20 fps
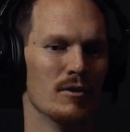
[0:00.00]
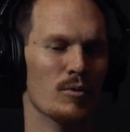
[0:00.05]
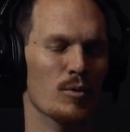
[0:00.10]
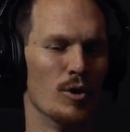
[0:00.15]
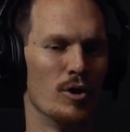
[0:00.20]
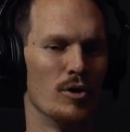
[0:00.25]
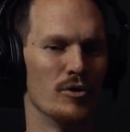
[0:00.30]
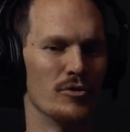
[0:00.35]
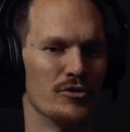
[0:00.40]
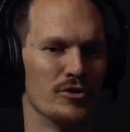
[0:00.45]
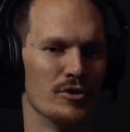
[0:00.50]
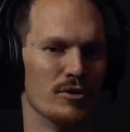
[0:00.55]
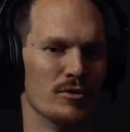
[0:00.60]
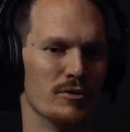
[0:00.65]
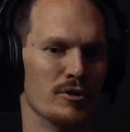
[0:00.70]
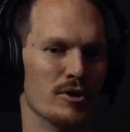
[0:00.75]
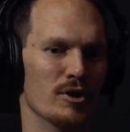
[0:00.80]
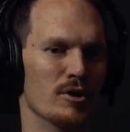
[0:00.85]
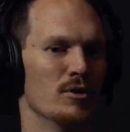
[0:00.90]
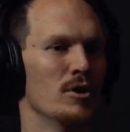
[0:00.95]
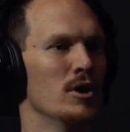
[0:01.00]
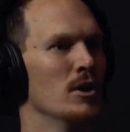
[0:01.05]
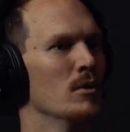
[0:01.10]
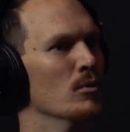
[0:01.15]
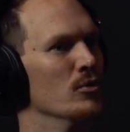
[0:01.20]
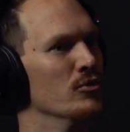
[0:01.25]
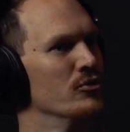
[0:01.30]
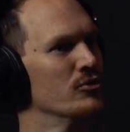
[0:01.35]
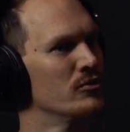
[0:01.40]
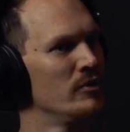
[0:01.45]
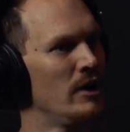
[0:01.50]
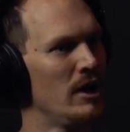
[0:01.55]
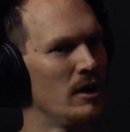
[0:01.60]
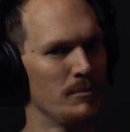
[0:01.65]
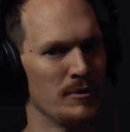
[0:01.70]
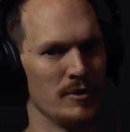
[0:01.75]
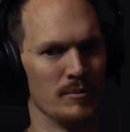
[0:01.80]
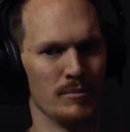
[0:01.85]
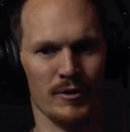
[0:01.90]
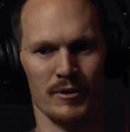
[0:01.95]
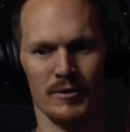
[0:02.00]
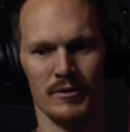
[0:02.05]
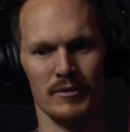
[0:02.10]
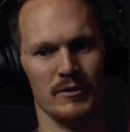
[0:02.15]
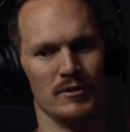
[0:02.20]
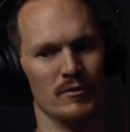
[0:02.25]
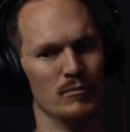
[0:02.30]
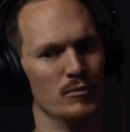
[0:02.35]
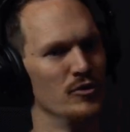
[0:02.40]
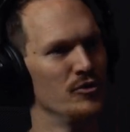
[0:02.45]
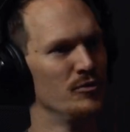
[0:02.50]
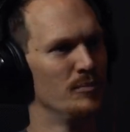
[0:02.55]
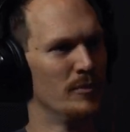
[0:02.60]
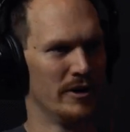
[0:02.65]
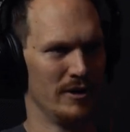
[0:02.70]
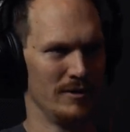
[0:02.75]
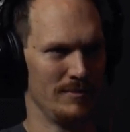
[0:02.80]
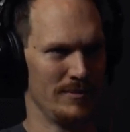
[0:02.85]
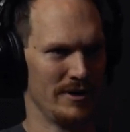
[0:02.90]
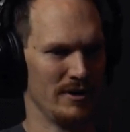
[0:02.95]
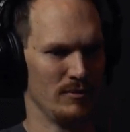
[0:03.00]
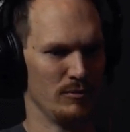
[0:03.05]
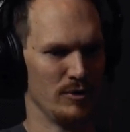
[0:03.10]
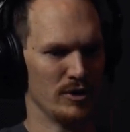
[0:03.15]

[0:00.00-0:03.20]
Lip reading: We're also, we're scrappy, but, we're smart about it.